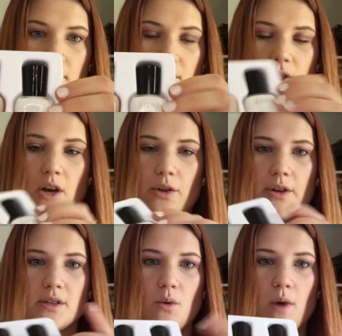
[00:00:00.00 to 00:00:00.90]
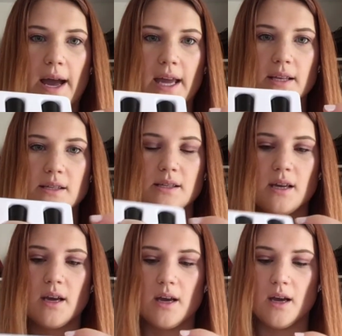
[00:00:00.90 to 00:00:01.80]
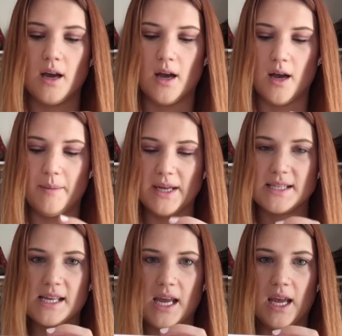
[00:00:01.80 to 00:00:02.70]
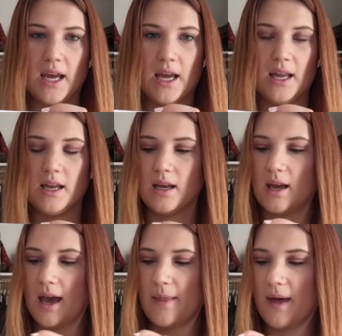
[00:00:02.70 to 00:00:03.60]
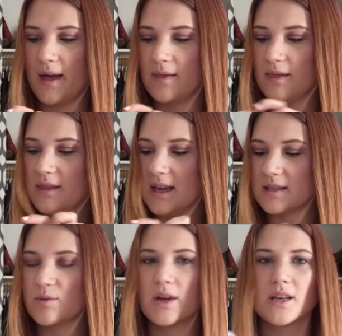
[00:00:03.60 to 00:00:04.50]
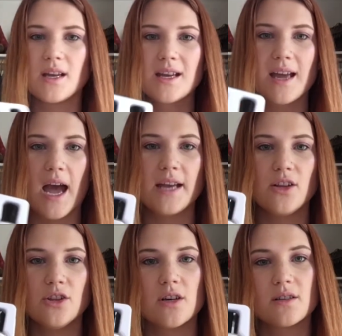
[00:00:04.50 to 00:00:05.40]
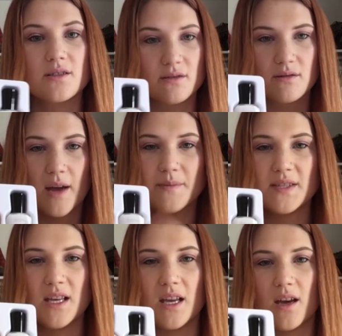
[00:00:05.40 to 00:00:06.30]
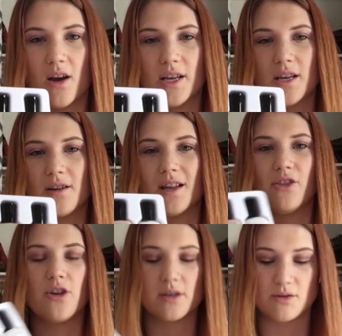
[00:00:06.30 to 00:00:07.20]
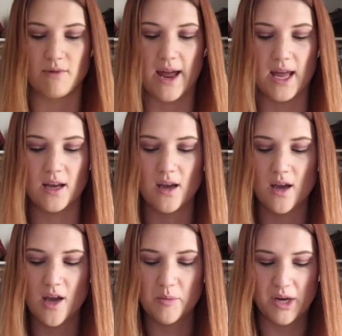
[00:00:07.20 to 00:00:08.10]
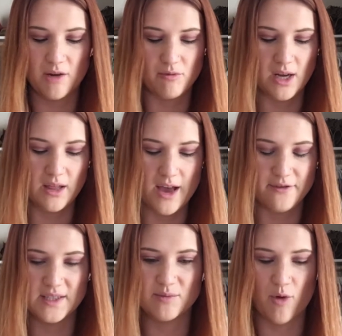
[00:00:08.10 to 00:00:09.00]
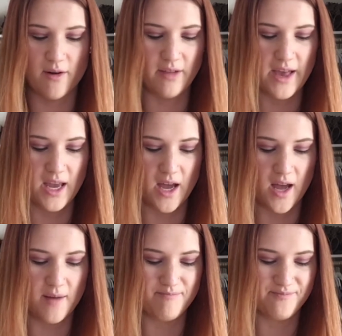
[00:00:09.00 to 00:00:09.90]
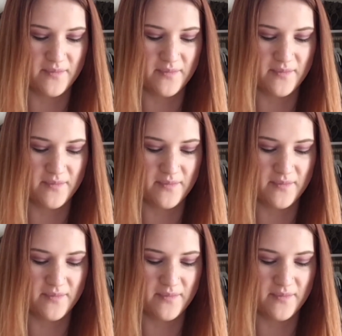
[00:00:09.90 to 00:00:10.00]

So there's a white, a tan, and then this one, it kind of looks, I'm seeing it on here and it looks red, but in real life it's more of like a